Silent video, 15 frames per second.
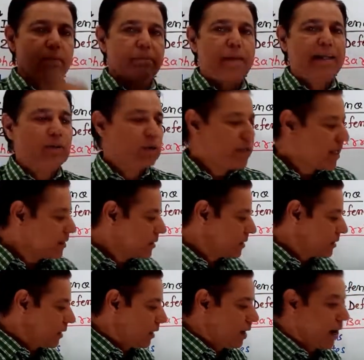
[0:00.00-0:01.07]

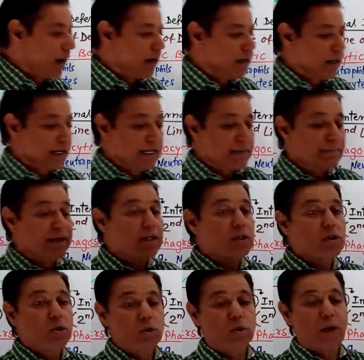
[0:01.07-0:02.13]
pathogens are unable
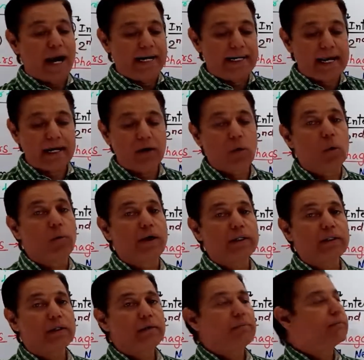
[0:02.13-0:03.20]
to attack over
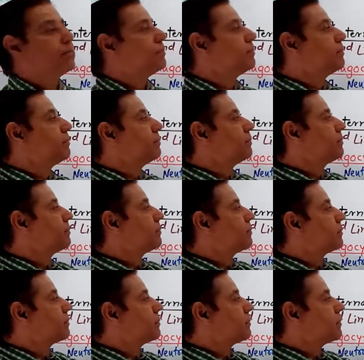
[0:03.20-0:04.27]
the
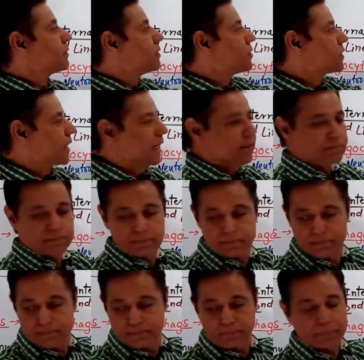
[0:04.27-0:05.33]
skin.
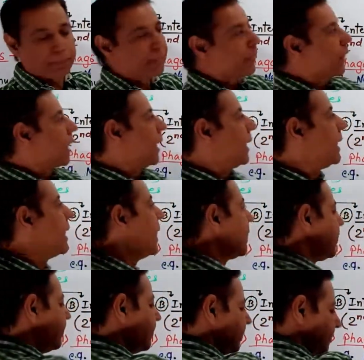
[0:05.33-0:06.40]

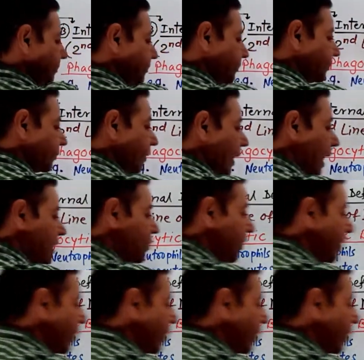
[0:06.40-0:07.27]
Here, as we